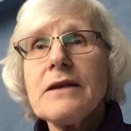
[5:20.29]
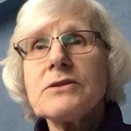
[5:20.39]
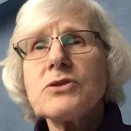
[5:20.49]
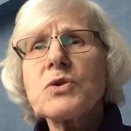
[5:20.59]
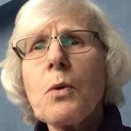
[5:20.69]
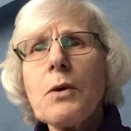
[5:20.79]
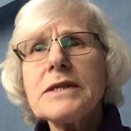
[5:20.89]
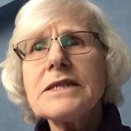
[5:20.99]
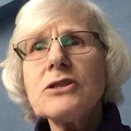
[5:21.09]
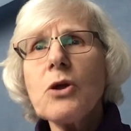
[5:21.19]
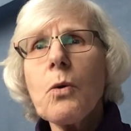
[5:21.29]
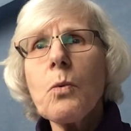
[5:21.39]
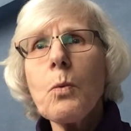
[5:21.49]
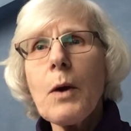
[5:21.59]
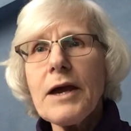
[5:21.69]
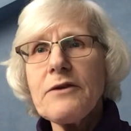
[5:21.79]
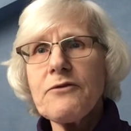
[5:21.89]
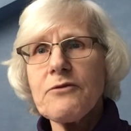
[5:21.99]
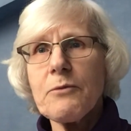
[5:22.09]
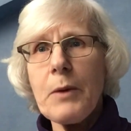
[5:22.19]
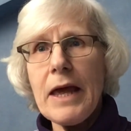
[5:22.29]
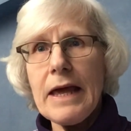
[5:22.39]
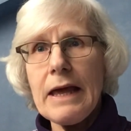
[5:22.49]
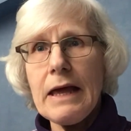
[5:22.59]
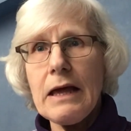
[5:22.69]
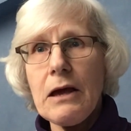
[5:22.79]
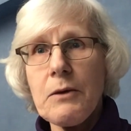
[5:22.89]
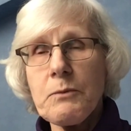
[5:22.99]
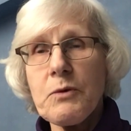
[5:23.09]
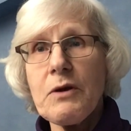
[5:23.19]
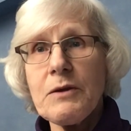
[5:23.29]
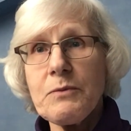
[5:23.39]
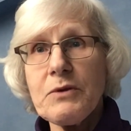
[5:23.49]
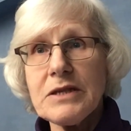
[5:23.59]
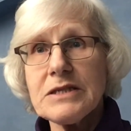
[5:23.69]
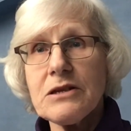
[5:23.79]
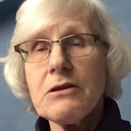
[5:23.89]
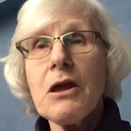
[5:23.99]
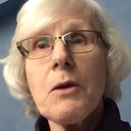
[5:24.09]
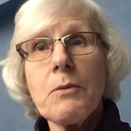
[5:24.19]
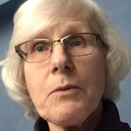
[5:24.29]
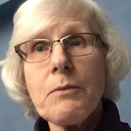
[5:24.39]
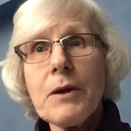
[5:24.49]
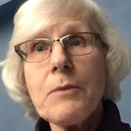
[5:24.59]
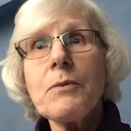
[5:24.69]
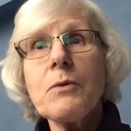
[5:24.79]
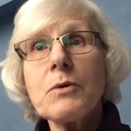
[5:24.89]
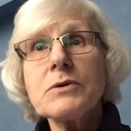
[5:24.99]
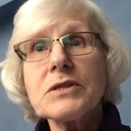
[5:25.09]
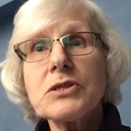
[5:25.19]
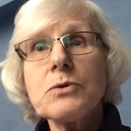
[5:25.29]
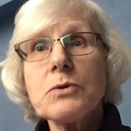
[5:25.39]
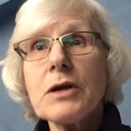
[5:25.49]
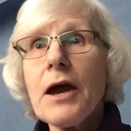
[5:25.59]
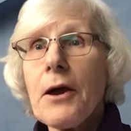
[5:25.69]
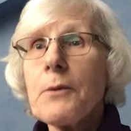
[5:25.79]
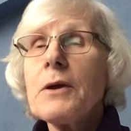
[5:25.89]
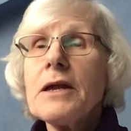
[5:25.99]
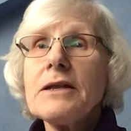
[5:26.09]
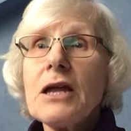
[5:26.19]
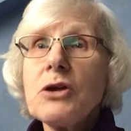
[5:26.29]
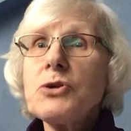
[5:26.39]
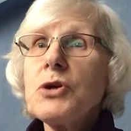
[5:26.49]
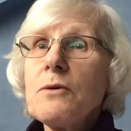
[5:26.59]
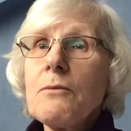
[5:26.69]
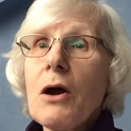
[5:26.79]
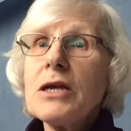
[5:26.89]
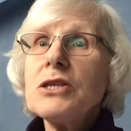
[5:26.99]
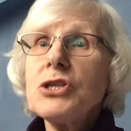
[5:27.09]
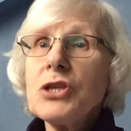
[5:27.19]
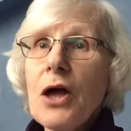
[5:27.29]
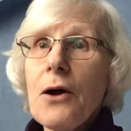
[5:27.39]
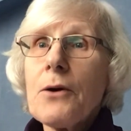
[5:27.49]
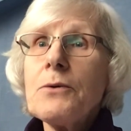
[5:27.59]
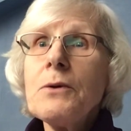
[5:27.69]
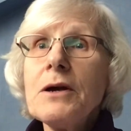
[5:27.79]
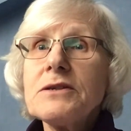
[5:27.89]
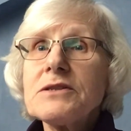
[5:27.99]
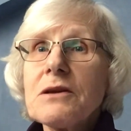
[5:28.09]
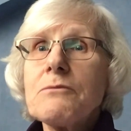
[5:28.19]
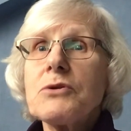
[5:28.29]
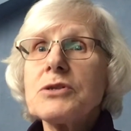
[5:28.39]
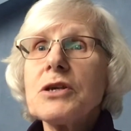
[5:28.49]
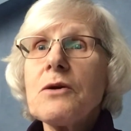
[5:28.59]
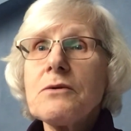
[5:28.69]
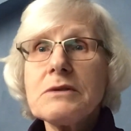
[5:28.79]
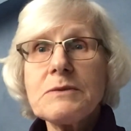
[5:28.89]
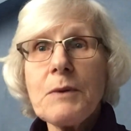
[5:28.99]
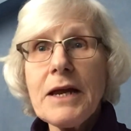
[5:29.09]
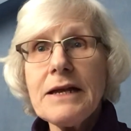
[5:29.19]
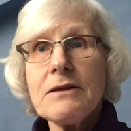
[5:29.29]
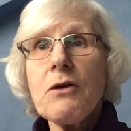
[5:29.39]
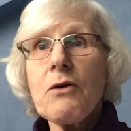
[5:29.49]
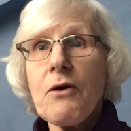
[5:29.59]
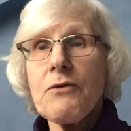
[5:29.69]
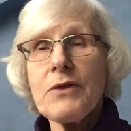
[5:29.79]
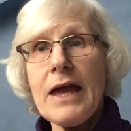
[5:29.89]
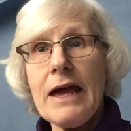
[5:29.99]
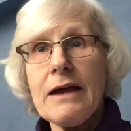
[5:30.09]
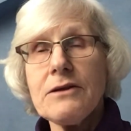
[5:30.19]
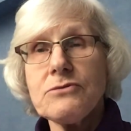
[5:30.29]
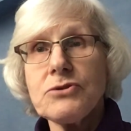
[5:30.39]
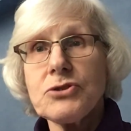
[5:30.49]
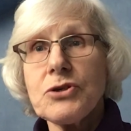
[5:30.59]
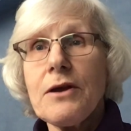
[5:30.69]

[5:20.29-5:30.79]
So it's quite a long way from here, Great Britain, but people will still go. Now, you might know somebody who's been on the Hajj.